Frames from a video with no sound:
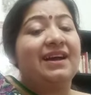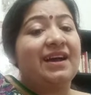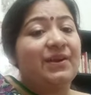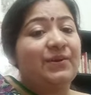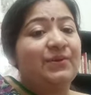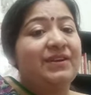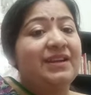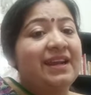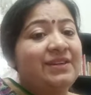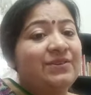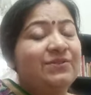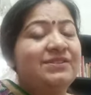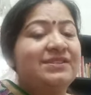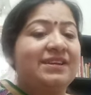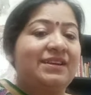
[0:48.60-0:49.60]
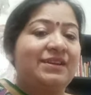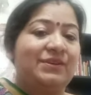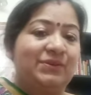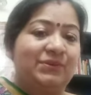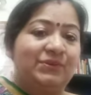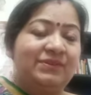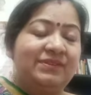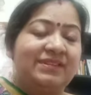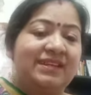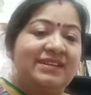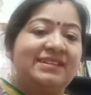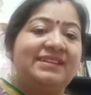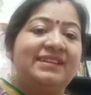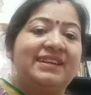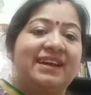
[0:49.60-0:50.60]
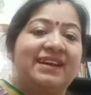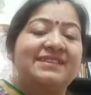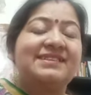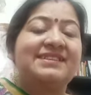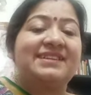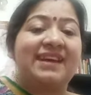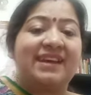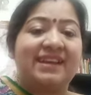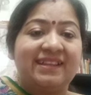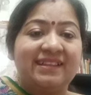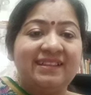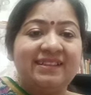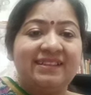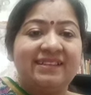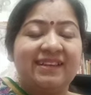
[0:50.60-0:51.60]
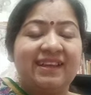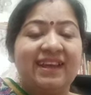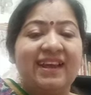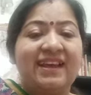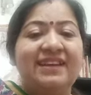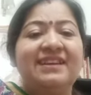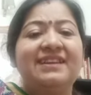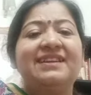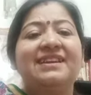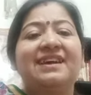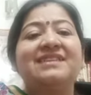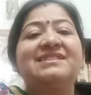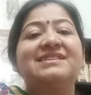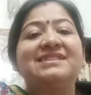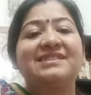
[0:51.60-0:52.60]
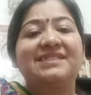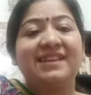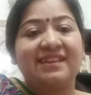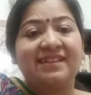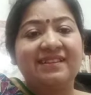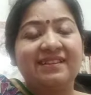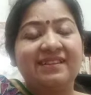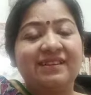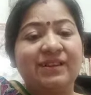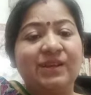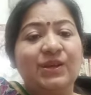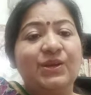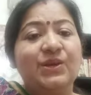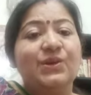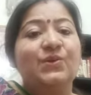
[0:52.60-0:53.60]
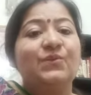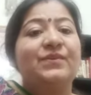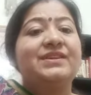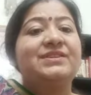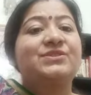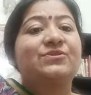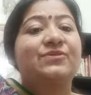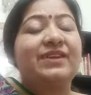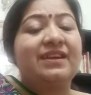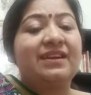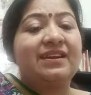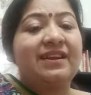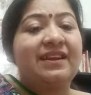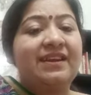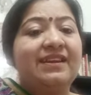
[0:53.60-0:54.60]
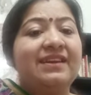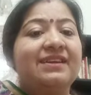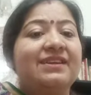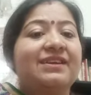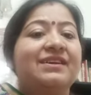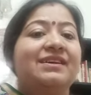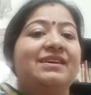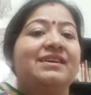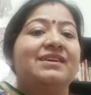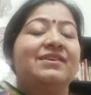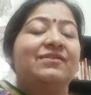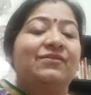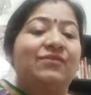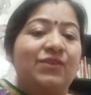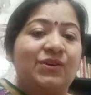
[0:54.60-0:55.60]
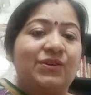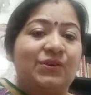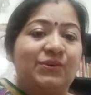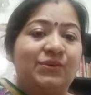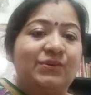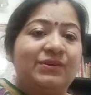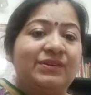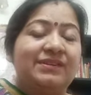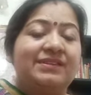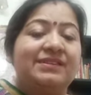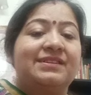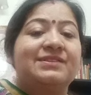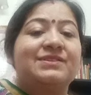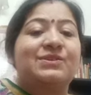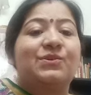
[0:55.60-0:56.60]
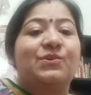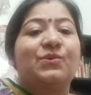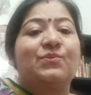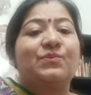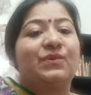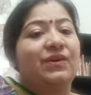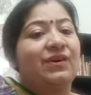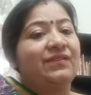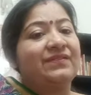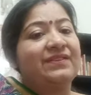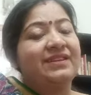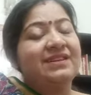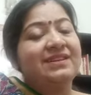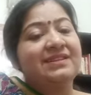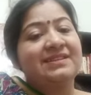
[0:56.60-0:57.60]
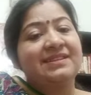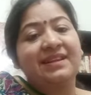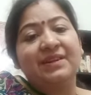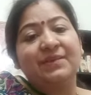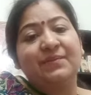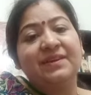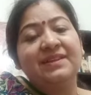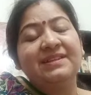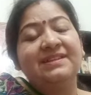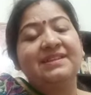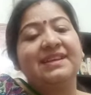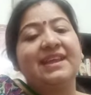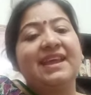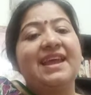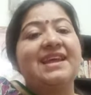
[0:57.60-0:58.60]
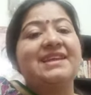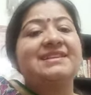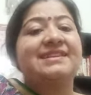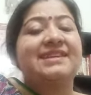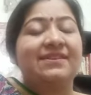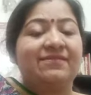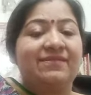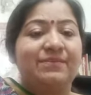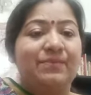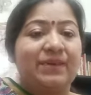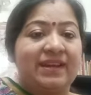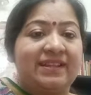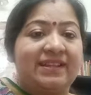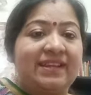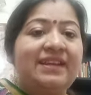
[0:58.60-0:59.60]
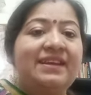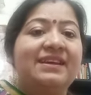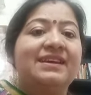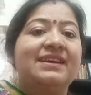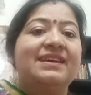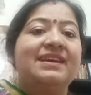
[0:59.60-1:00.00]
I would like to tell you that in class 9th and in class 10th, we strictly follow the scope of the syllabus as given by the